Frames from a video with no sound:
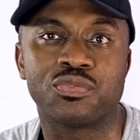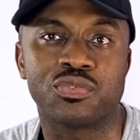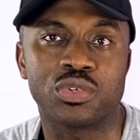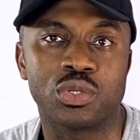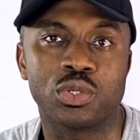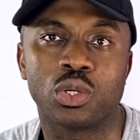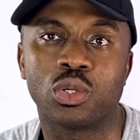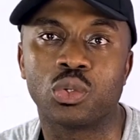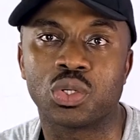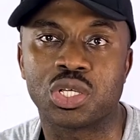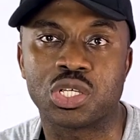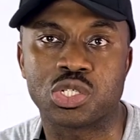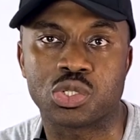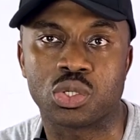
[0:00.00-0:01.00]
reveal your
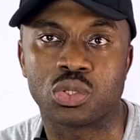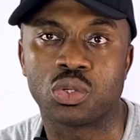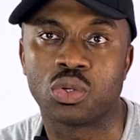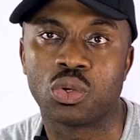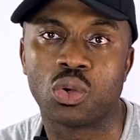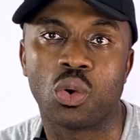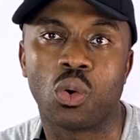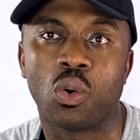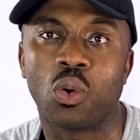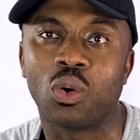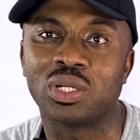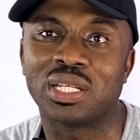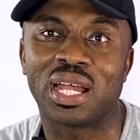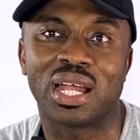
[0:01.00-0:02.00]
location
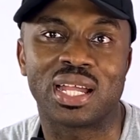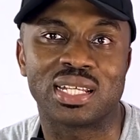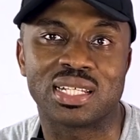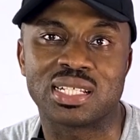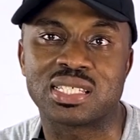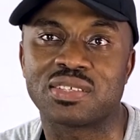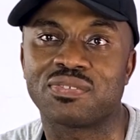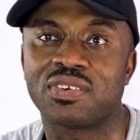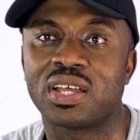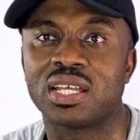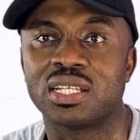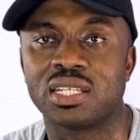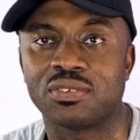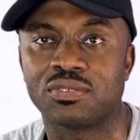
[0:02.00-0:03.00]
or other identifying